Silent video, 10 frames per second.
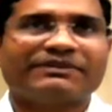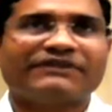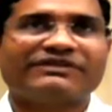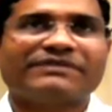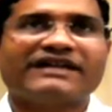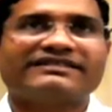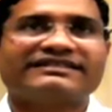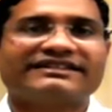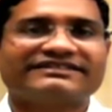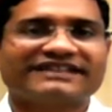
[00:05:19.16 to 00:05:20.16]
the past,
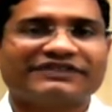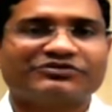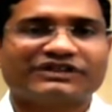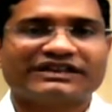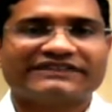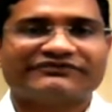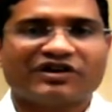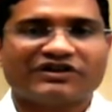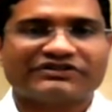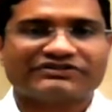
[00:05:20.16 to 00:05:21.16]
the Russia-Ukraine
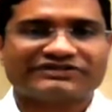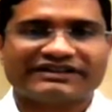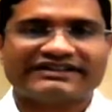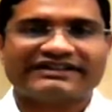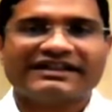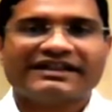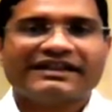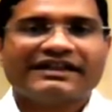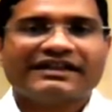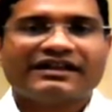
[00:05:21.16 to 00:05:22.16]
war started
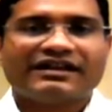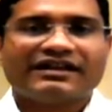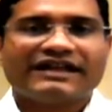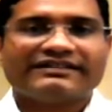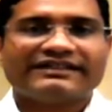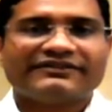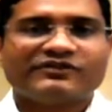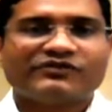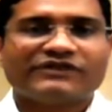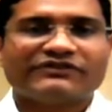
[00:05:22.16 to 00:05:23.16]
uh, and then no
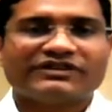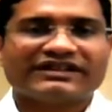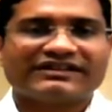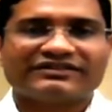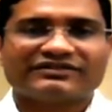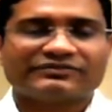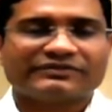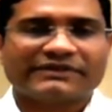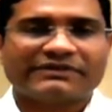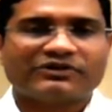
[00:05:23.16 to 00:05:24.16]
one was uh,
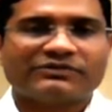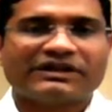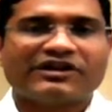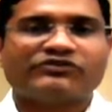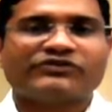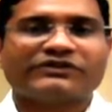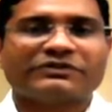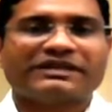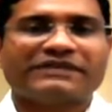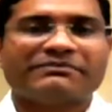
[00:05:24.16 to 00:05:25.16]
able to make out what
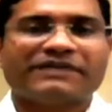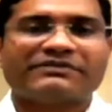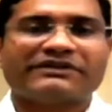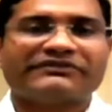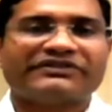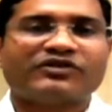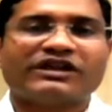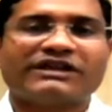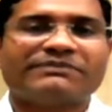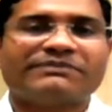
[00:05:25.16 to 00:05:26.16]
would be the impact. But we saw
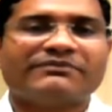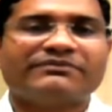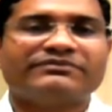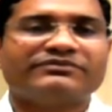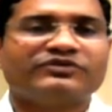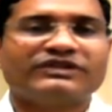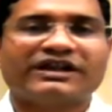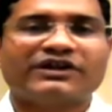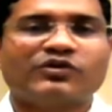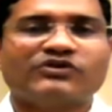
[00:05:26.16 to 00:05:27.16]
EPAM doing a
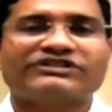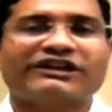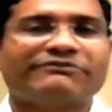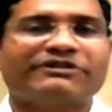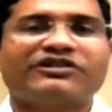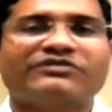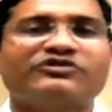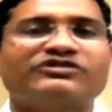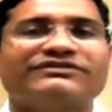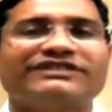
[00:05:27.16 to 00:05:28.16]
nosedive because
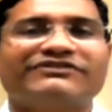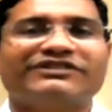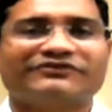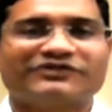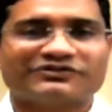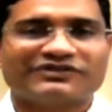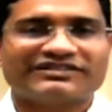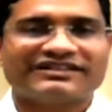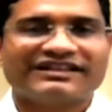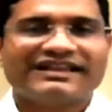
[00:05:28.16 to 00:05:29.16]
most of their workforce was
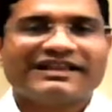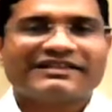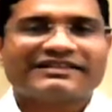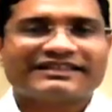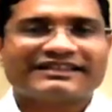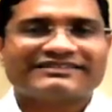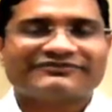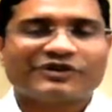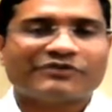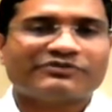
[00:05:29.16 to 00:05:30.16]
say,
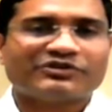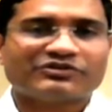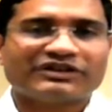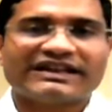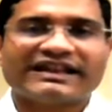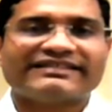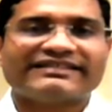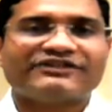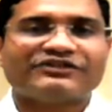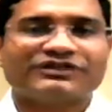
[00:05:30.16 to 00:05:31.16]
from Ukraine and
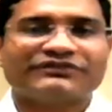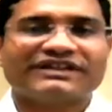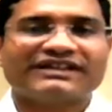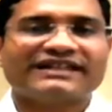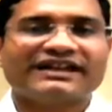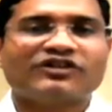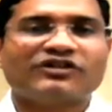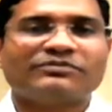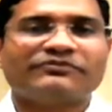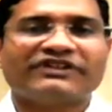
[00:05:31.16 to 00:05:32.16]
that geography, and that got
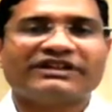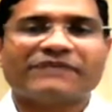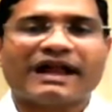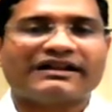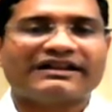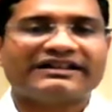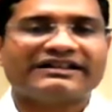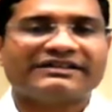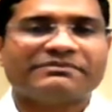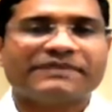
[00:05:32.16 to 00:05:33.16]
very badly
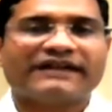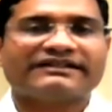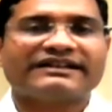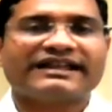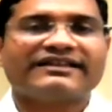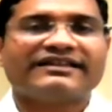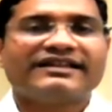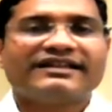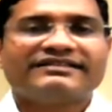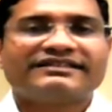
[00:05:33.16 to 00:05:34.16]
impacted. And
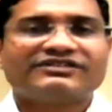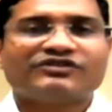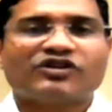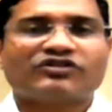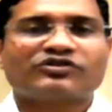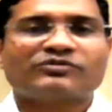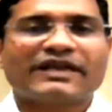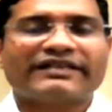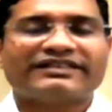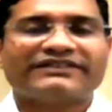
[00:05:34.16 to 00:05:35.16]
the stock saw
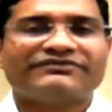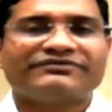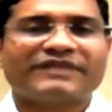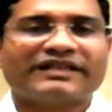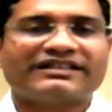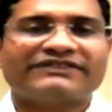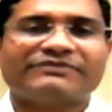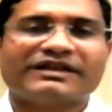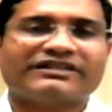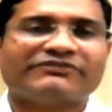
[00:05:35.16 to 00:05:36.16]
massive, massive,
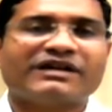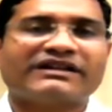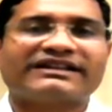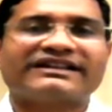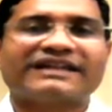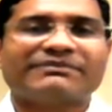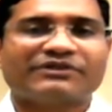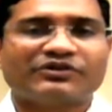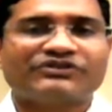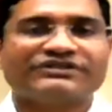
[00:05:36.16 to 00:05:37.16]
massive market cap
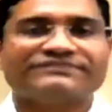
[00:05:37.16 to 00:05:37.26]
erosion.